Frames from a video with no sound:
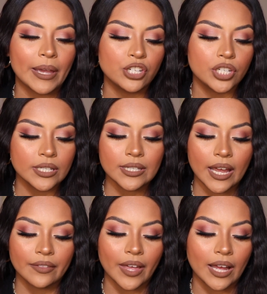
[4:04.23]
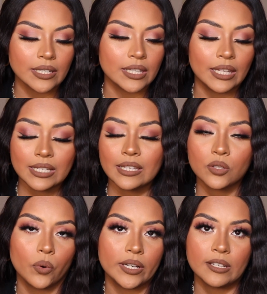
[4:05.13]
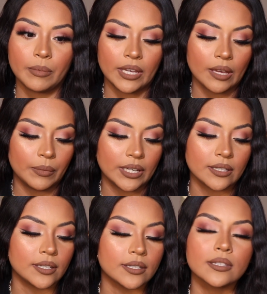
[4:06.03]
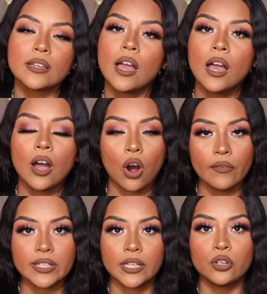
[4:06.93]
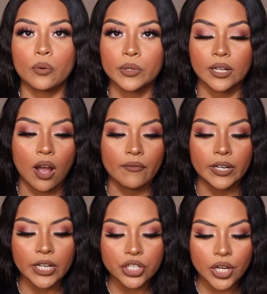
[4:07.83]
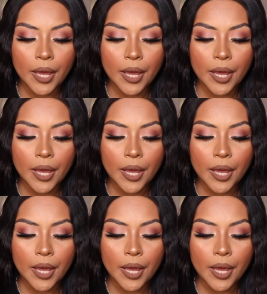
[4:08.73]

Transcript: and she said that this is going to be it because it's obviously normal to combination.